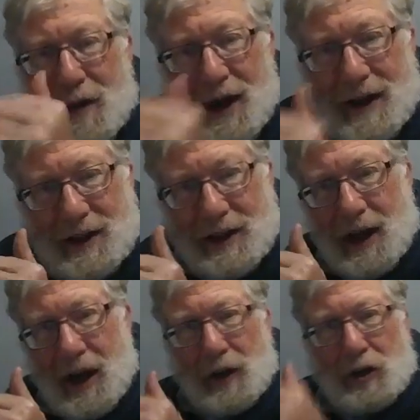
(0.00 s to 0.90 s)
this
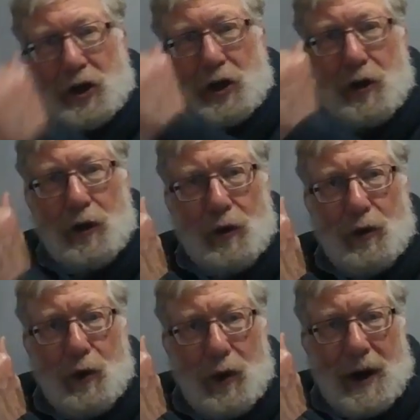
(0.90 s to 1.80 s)

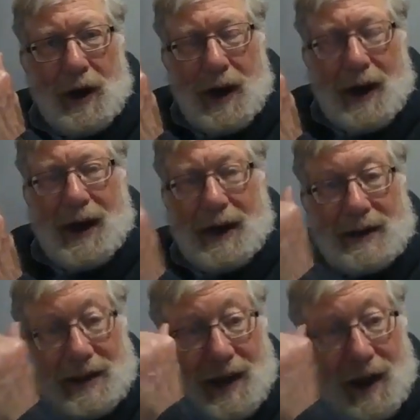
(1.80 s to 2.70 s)
to
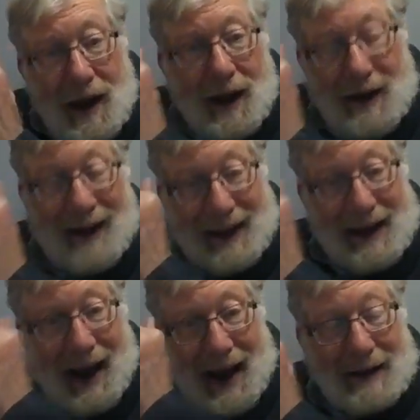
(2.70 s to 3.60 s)
his son at
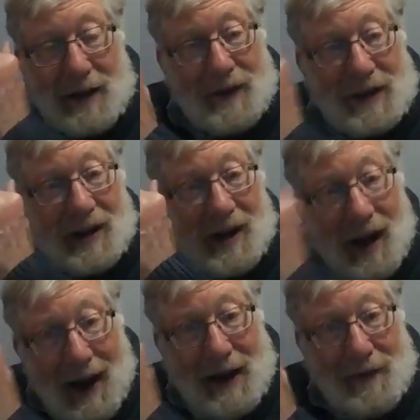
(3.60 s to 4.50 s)
the end of his
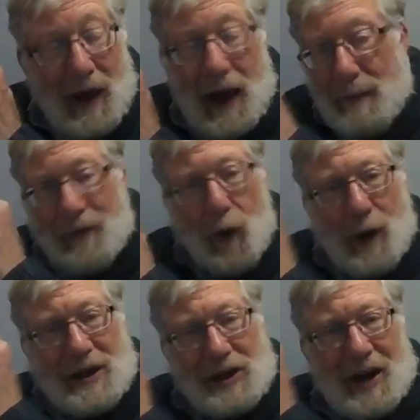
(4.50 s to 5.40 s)
life, before
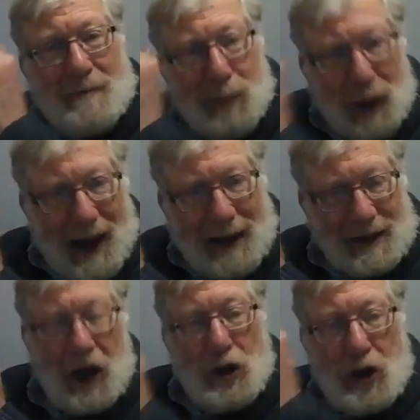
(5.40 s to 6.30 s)
he's going to bless
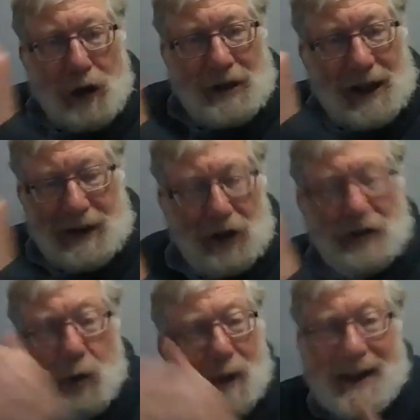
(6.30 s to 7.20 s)
Yosef's
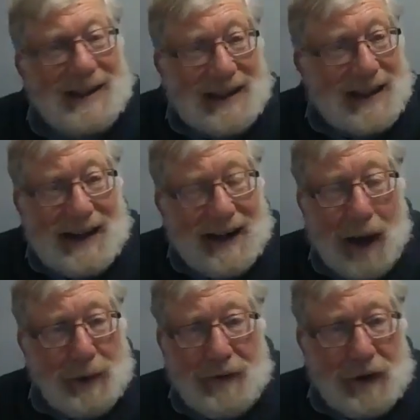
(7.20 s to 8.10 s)
children, we're going to see a
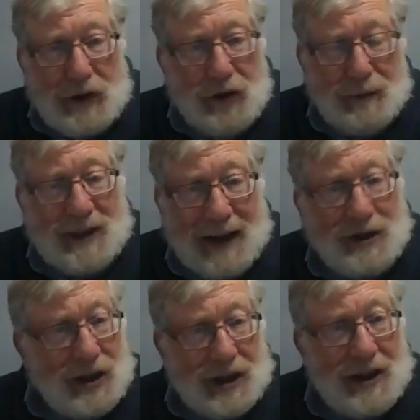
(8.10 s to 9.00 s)
couple of
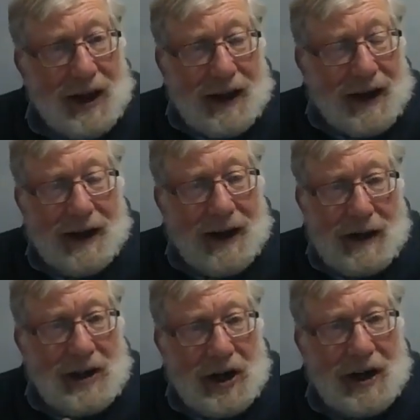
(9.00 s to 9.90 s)
interpretations
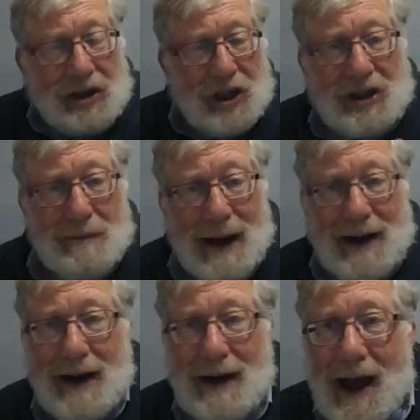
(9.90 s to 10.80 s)
in just a
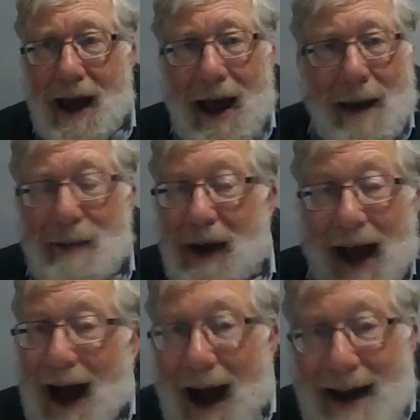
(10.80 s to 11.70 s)
minute.
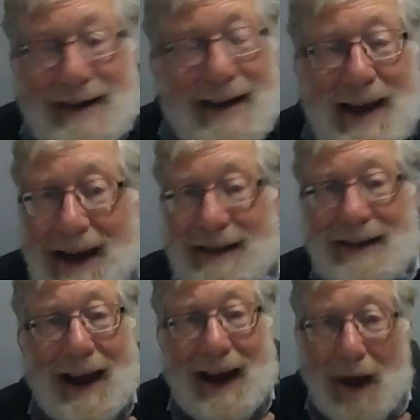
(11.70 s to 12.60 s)
But I can't
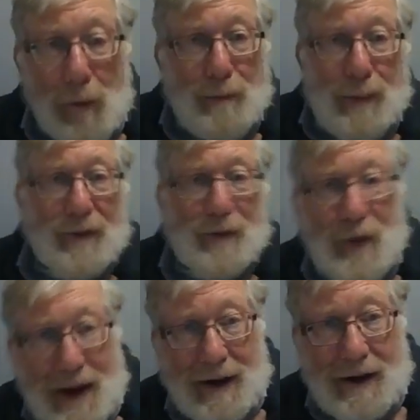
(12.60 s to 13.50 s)
help but
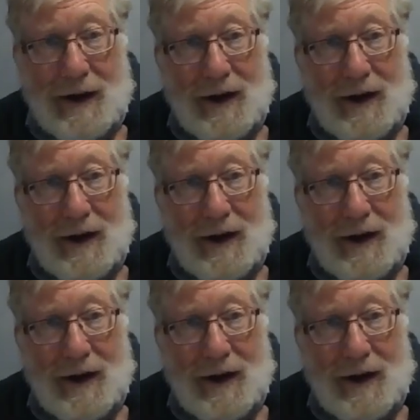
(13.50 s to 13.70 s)
think